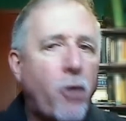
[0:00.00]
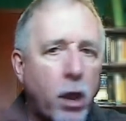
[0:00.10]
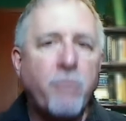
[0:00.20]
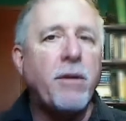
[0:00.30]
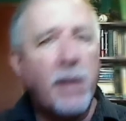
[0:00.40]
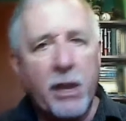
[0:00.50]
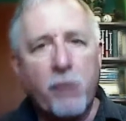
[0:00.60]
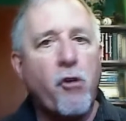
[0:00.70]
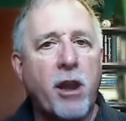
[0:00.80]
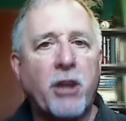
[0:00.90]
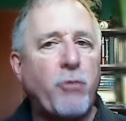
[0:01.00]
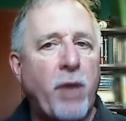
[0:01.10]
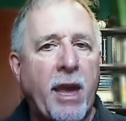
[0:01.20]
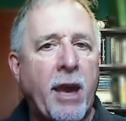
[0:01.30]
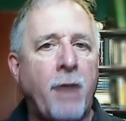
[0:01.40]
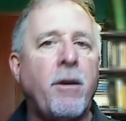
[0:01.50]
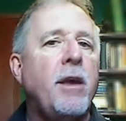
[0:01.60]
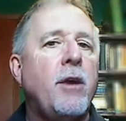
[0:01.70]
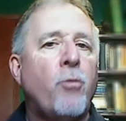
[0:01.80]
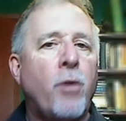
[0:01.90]
all of the electronics we have
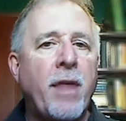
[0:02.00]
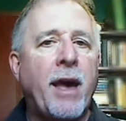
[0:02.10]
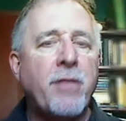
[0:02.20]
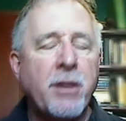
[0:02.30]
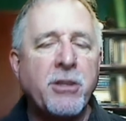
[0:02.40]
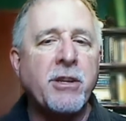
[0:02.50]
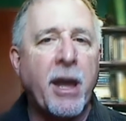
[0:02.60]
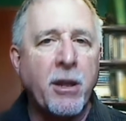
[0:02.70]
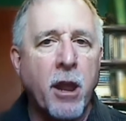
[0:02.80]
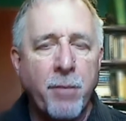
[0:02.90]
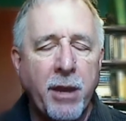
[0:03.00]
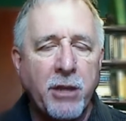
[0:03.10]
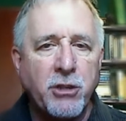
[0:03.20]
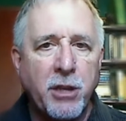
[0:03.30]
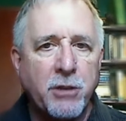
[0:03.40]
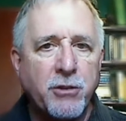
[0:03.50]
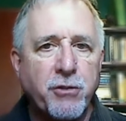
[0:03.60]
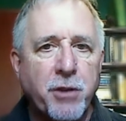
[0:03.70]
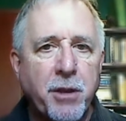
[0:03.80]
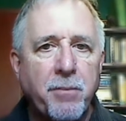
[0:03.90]
without the design automation
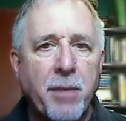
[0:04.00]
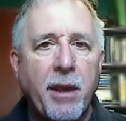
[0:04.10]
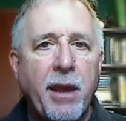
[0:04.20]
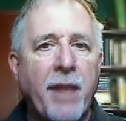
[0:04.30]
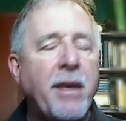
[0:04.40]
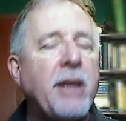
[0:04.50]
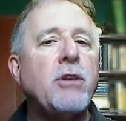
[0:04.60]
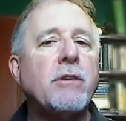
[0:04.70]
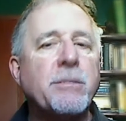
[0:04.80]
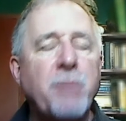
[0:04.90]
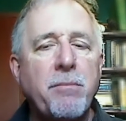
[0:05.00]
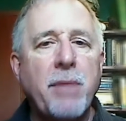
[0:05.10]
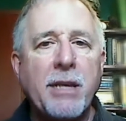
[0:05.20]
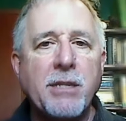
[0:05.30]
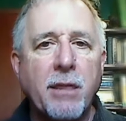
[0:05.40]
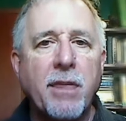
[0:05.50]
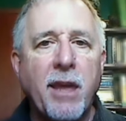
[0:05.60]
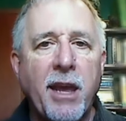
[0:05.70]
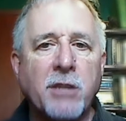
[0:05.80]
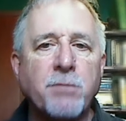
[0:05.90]
industry. And they do some amazing
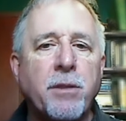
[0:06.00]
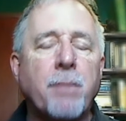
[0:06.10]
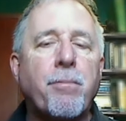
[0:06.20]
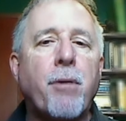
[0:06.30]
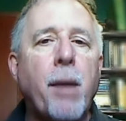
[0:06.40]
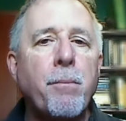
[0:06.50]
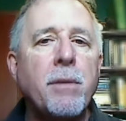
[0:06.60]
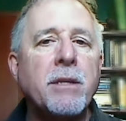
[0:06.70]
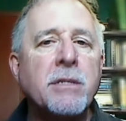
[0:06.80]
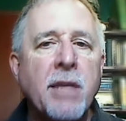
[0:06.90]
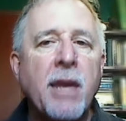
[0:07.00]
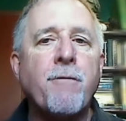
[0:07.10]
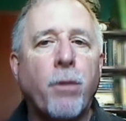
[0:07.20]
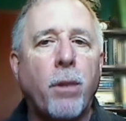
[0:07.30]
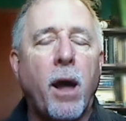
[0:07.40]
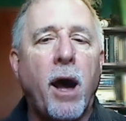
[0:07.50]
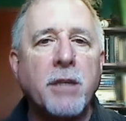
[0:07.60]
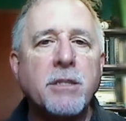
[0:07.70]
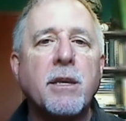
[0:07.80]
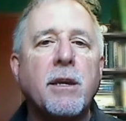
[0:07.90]
things. But the problem is they've
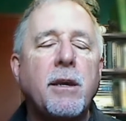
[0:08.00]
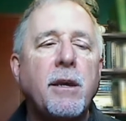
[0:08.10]
lost